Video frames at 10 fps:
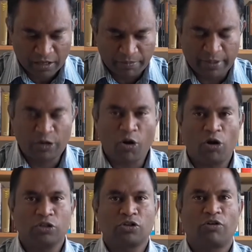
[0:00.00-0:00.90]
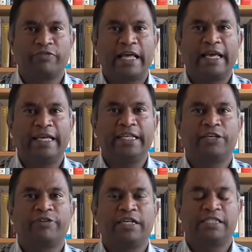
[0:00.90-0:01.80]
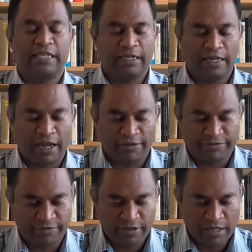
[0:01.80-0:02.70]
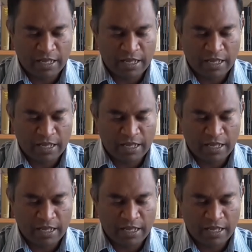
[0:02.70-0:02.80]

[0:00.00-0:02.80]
because of their increasing love.